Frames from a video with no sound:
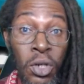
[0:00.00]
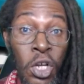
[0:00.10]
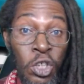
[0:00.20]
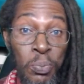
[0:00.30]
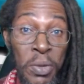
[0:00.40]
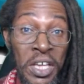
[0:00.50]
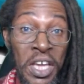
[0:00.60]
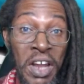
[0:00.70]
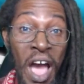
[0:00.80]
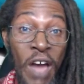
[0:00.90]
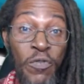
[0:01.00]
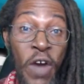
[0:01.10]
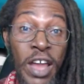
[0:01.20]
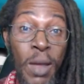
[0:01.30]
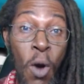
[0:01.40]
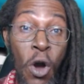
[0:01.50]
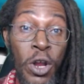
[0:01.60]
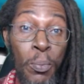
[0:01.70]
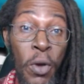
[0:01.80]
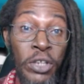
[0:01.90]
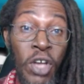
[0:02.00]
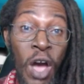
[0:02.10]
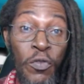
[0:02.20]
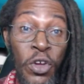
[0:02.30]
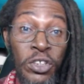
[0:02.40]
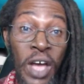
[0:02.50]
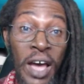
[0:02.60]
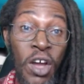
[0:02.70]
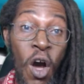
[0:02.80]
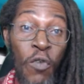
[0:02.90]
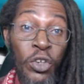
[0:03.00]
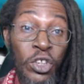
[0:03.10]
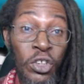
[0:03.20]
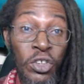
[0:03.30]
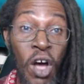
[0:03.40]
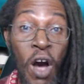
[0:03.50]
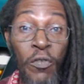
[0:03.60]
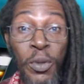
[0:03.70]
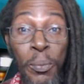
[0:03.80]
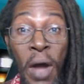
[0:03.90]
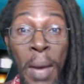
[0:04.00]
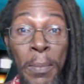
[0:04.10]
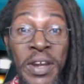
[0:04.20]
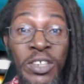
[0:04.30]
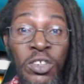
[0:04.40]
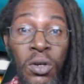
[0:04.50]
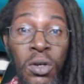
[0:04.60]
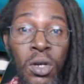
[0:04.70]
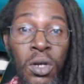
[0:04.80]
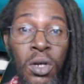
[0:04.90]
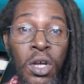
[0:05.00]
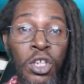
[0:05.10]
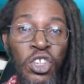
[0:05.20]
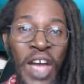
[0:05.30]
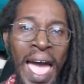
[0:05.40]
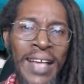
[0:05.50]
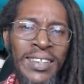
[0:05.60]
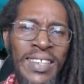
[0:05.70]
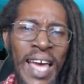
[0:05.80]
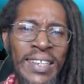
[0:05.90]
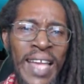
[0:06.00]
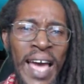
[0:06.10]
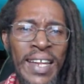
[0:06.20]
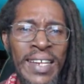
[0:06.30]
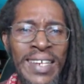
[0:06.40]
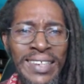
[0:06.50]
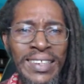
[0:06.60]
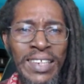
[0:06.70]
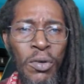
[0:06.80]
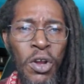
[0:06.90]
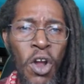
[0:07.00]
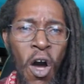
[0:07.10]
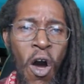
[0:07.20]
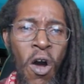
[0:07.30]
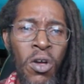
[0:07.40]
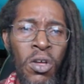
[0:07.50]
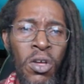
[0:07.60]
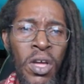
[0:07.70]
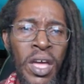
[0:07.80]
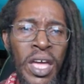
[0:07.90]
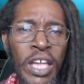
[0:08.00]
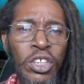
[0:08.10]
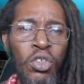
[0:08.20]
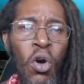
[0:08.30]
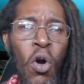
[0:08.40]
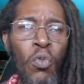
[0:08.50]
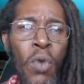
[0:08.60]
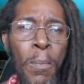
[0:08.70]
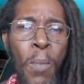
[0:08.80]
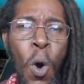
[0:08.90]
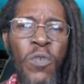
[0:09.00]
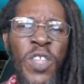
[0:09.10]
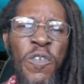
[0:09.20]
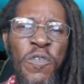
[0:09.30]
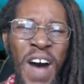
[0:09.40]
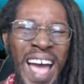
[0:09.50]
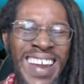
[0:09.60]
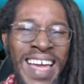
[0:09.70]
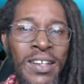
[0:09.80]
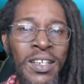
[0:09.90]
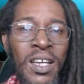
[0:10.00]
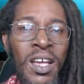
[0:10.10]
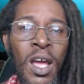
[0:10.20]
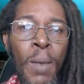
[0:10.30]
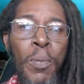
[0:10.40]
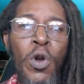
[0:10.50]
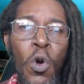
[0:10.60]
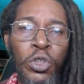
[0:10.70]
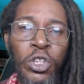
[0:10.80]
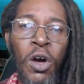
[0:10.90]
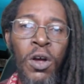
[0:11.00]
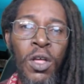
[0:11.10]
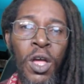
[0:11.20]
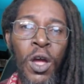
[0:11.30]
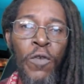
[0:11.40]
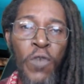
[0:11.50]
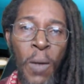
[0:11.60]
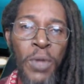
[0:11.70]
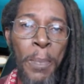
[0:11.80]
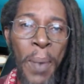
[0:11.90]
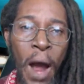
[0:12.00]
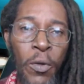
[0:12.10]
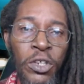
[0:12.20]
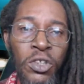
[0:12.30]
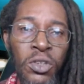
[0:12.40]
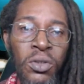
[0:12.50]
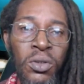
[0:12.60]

speaking at Friday morning press conference at the officials of the prime minister. Chang said that the necessary law is to remove the violent producer from the parish